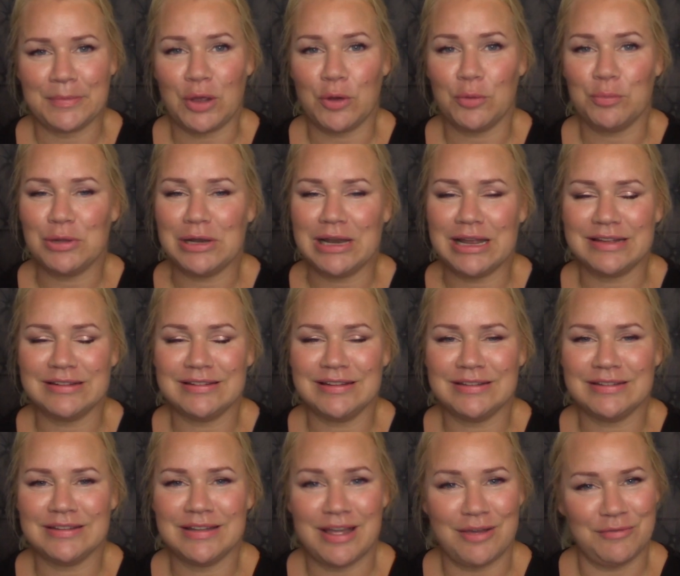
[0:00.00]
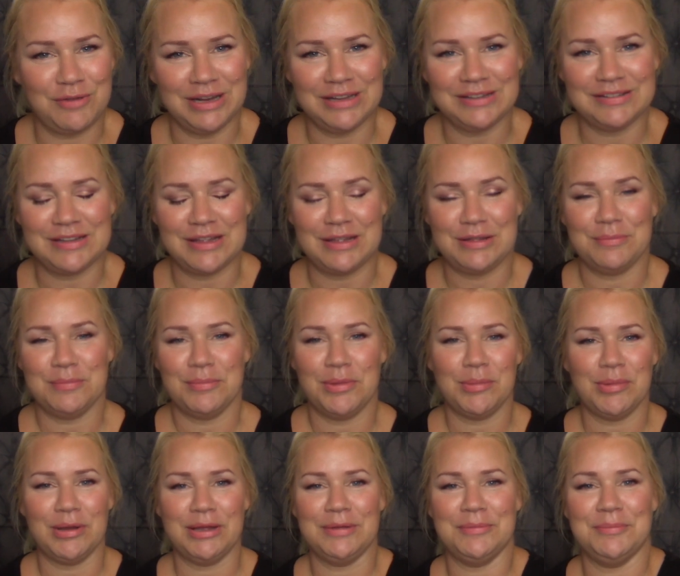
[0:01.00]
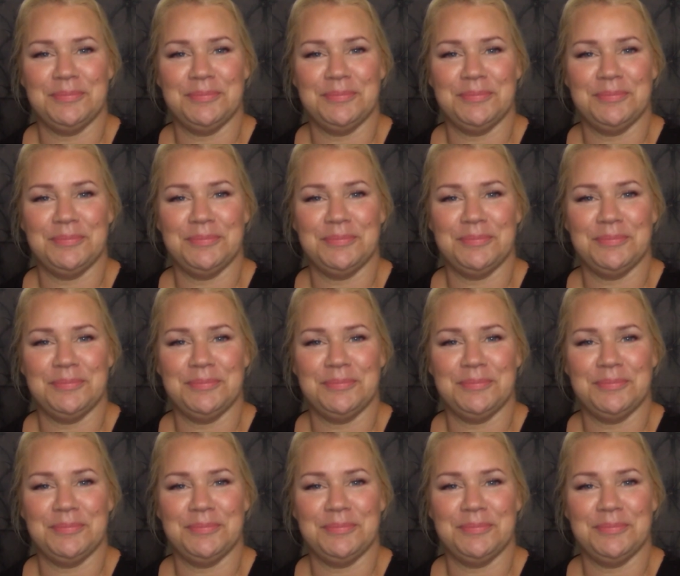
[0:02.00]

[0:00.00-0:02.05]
Hope you liked it. Have a nice day. Bye-bye.